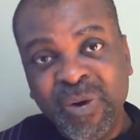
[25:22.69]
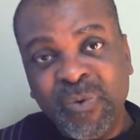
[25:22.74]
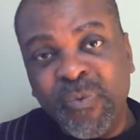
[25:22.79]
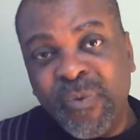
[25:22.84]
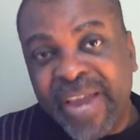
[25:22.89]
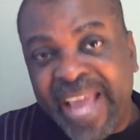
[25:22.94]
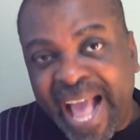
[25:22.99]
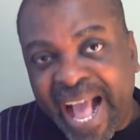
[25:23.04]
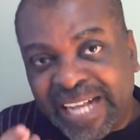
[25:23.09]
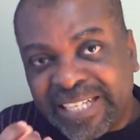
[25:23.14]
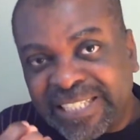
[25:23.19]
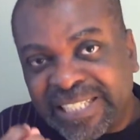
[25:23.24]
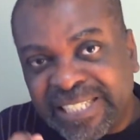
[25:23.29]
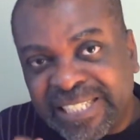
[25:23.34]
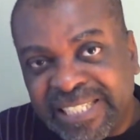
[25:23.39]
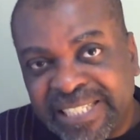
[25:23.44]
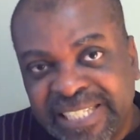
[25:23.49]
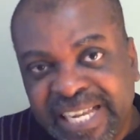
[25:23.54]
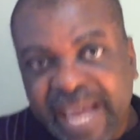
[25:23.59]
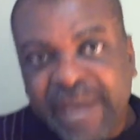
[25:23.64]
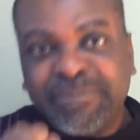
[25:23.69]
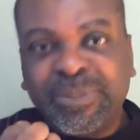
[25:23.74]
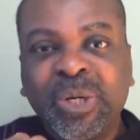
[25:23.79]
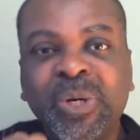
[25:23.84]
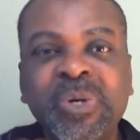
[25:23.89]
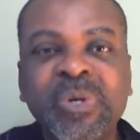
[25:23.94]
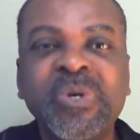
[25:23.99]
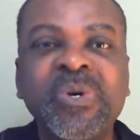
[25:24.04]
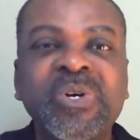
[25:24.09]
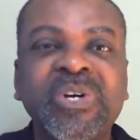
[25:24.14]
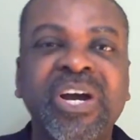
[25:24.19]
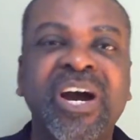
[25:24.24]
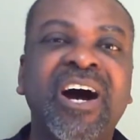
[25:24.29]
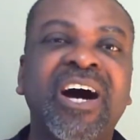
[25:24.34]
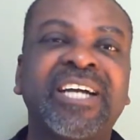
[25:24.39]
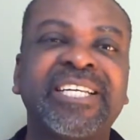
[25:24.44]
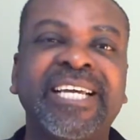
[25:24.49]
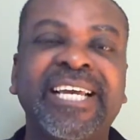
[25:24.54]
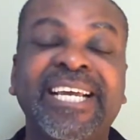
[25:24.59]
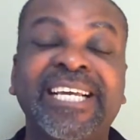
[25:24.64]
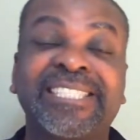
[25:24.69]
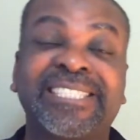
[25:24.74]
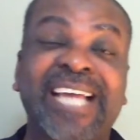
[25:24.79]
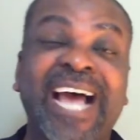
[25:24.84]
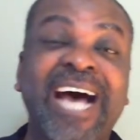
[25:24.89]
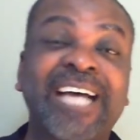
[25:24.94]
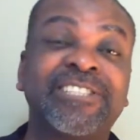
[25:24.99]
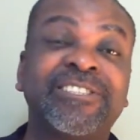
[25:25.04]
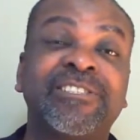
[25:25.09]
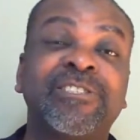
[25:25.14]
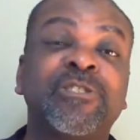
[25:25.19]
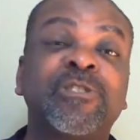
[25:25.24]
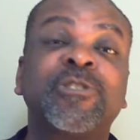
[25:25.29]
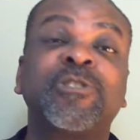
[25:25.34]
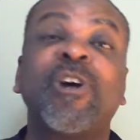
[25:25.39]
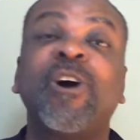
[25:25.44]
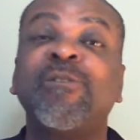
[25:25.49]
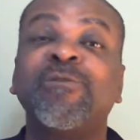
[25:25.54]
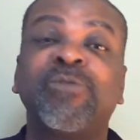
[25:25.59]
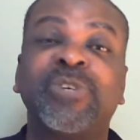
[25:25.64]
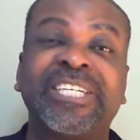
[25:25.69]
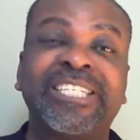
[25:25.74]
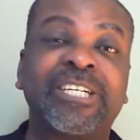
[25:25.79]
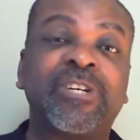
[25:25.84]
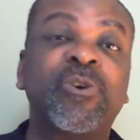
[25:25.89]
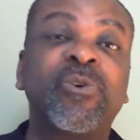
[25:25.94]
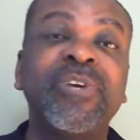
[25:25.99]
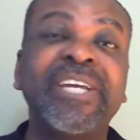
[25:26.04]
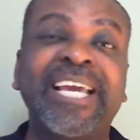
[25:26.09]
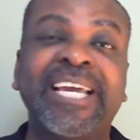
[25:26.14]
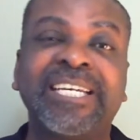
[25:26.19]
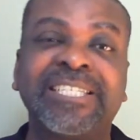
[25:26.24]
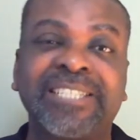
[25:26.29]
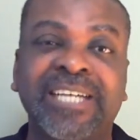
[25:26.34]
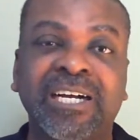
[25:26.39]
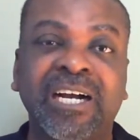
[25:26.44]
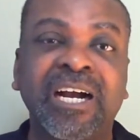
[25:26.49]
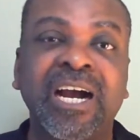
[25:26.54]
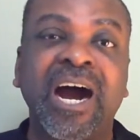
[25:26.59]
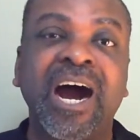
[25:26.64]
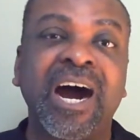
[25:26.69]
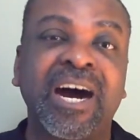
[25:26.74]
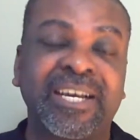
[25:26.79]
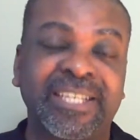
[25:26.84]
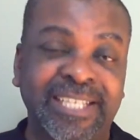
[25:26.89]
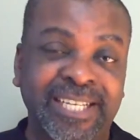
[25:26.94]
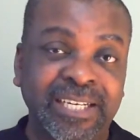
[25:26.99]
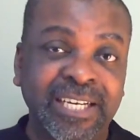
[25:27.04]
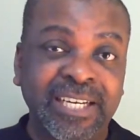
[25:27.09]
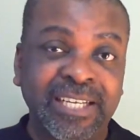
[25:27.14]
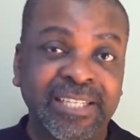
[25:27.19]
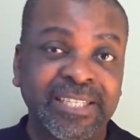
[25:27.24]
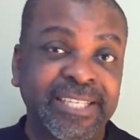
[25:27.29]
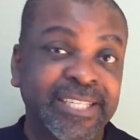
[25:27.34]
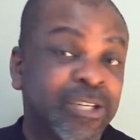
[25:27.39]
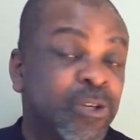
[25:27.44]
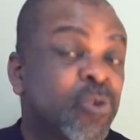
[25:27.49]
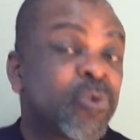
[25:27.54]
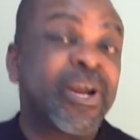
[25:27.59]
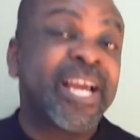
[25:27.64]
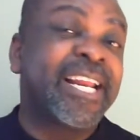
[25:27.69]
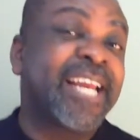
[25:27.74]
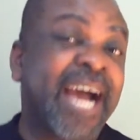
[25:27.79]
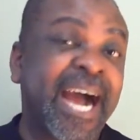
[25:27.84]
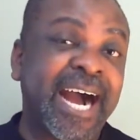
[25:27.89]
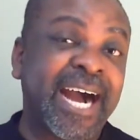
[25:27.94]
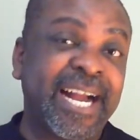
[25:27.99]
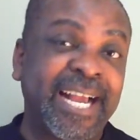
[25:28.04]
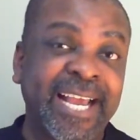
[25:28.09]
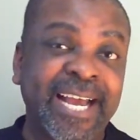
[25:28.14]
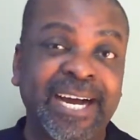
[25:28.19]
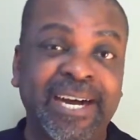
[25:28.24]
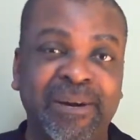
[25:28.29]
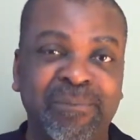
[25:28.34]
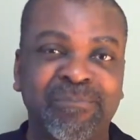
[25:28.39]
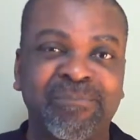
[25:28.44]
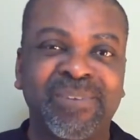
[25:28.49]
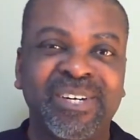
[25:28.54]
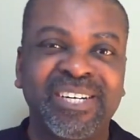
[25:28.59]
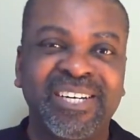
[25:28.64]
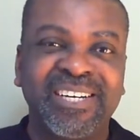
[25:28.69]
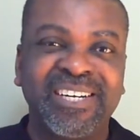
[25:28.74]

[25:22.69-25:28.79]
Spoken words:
We accept who God is as the sovereign creator God, the great I am.